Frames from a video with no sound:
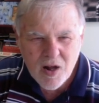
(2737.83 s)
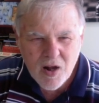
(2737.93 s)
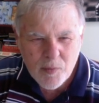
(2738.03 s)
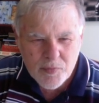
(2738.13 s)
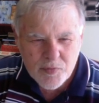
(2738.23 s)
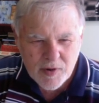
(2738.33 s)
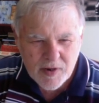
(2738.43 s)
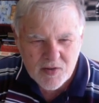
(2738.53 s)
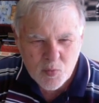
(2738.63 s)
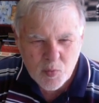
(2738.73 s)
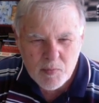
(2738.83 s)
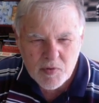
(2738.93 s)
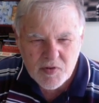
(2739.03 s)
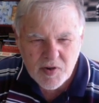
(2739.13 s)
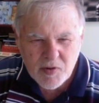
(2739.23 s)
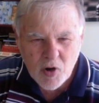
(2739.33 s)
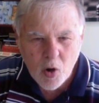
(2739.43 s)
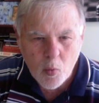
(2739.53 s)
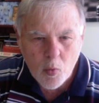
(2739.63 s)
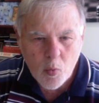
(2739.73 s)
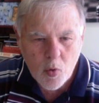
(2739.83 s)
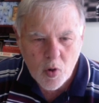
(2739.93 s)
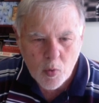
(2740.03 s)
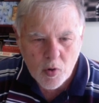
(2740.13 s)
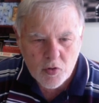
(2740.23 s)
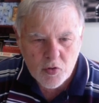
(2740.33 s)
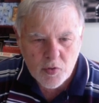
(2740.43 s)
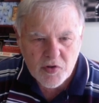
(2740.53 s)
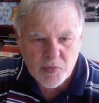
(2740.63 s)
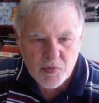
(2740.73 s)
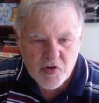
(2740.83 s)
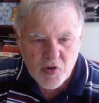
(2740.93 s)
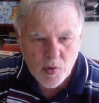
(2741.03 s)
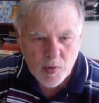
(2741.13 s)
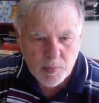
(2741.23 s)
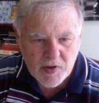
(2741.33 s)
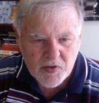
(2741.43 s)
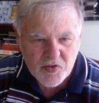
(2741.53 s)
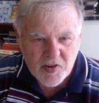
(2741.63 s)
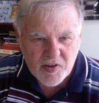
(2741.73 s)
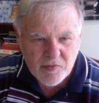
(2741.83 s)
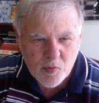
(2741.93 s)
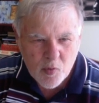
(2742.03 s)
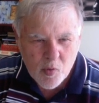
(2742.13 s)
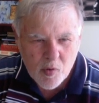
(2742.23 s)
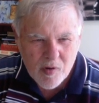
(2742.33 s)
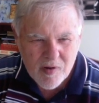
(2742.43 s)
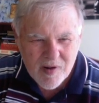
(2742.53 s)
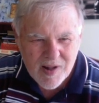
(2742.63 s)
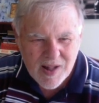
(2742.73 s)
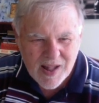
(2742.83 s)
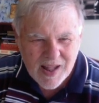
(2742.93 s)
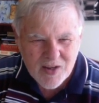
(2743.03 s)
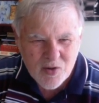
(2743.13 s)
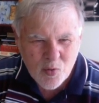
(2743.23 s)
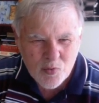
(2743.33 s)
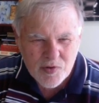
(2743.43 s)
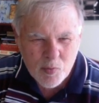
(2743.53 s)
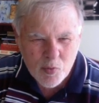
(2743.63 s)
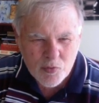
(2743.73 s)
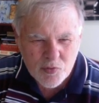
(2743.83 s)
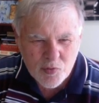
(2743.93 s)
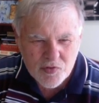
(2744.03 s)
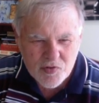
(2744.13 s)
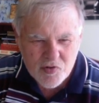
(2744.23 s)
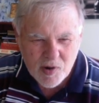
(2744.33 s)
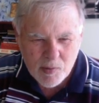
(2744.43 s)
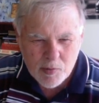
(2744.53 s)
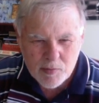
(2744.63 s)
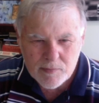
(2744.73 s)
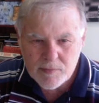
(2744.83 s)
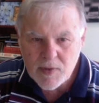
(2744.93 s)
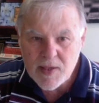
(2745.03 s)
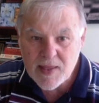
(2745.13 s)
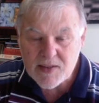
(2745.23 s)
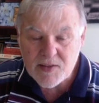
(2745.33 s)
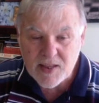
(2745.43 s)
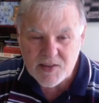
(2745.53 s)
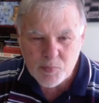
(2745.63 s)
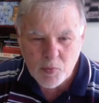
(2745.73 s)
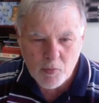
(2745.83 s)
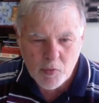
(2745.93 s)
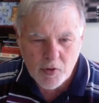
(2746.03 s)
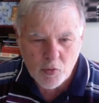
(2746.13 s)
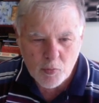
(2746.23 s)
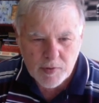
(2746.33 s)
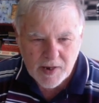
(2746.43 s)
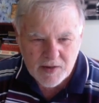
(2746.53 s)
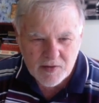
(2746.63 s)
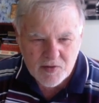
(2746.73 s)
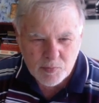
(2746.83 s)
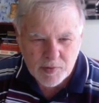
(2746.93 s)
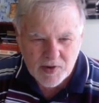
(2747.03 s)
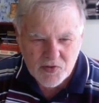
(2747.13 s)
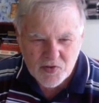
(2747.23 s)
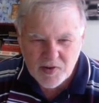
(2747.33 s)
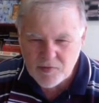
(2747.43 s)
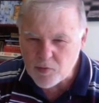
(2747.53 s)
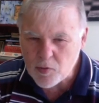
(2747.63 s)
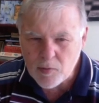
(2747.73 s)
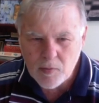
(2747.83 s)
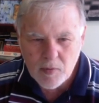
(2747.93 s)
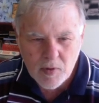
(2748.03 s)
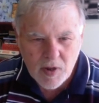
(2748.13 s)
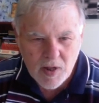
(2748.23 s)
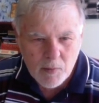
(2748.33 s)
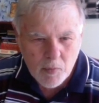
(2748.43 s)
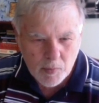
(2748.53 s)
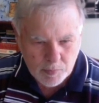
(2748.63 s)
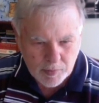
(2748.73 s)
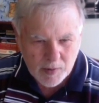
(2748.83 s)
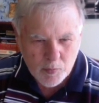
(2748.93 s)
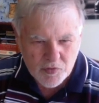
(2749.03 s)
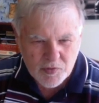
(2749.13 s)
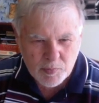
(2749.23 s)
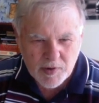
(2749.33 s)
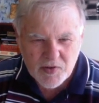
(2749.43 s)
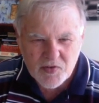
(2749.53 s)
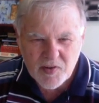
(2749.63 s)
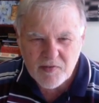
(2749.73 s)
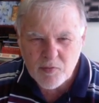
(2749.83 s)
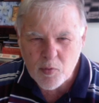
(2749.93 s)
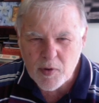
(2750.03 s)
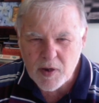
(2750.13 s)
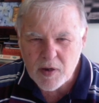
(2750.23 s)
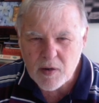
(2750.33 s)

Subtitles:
I'm threatening to win material. Oh, well, what I want to do in this position, I want to play c4 and cause him all sorts of trouble. That's my real plan, to play c4. My plan was to play c4 here,